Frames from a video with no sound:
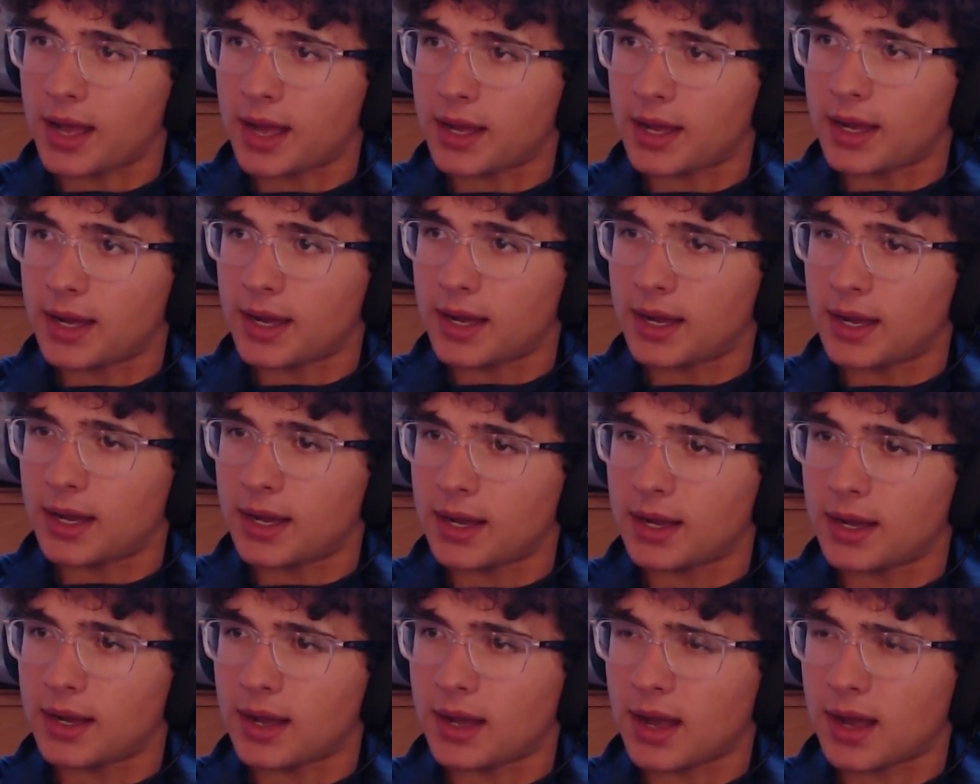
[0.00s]

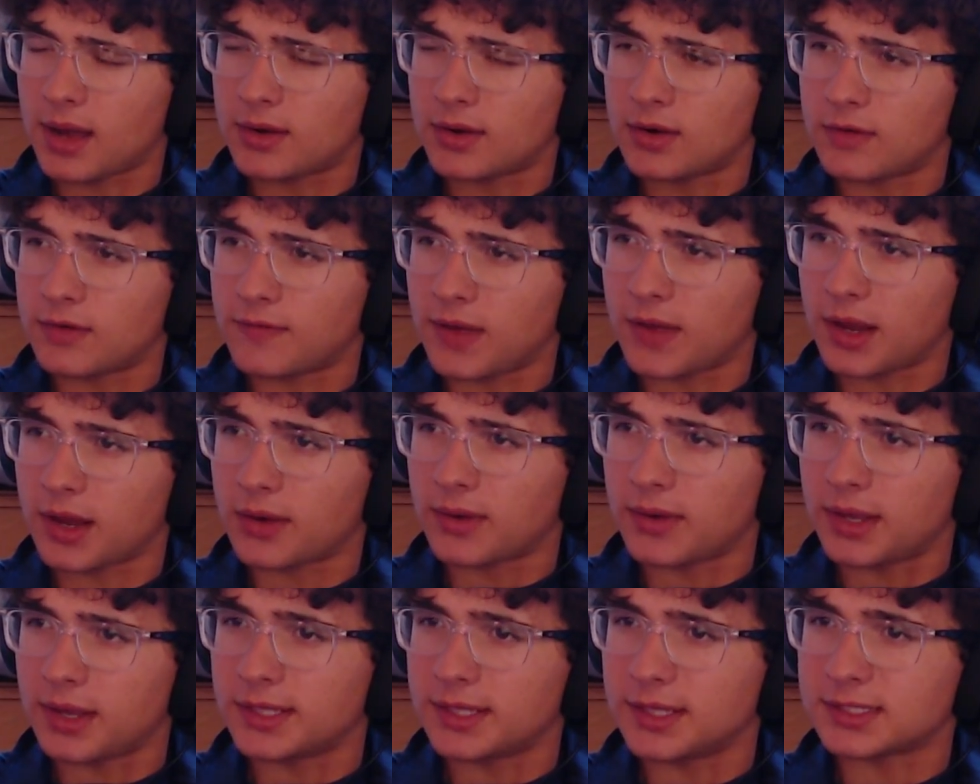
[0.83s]
Uh, I don't know if I
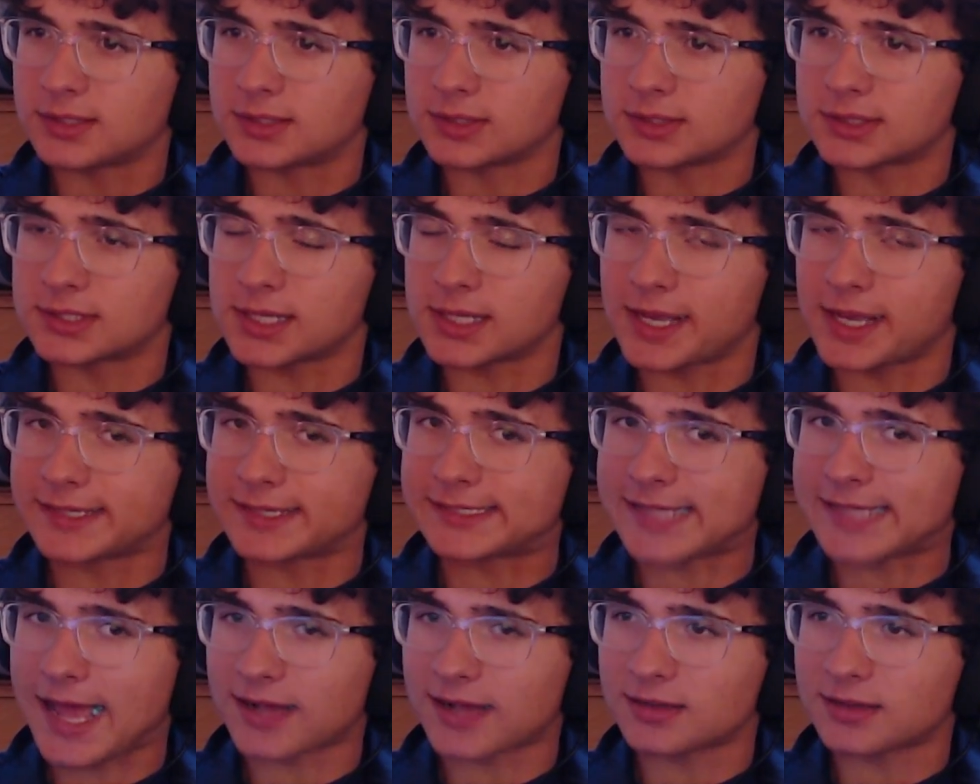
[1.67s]
agree. This looks
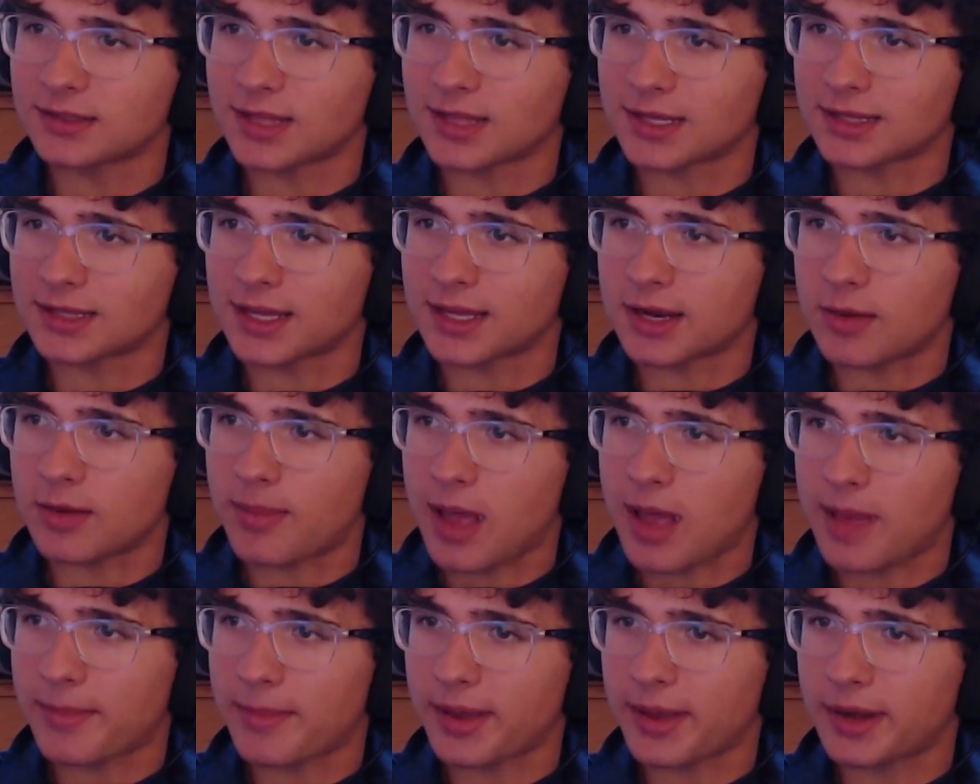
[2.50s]
exactly like Lego
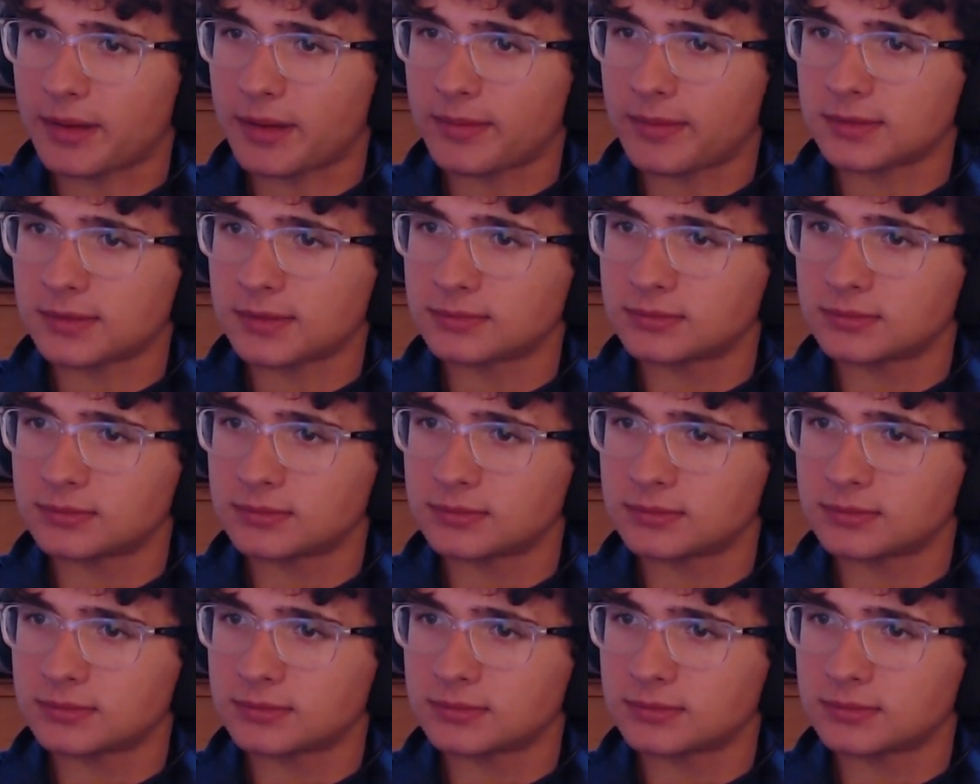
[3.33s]
Batman.